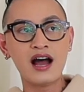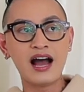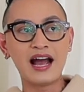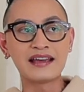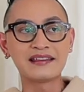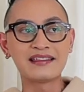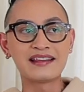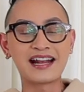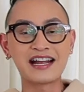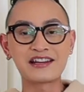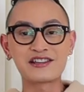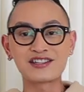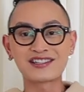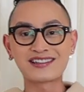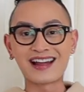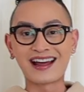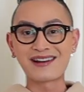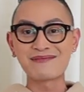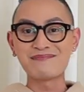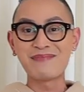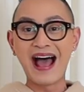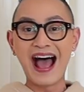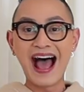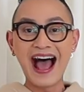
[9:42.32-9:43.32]
I think I just got
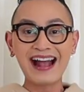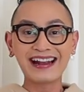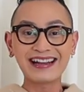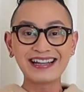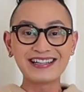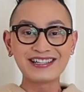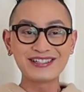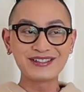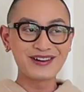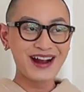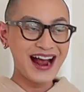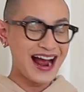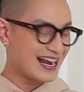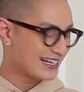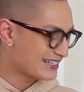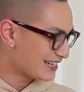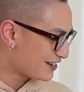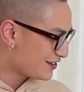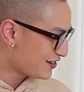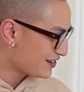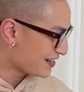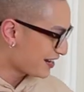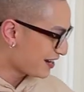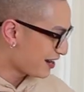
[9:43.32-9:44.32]
a package, you guys.
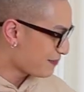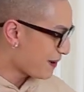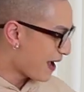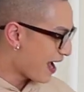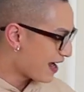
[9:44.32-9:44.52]
I just got a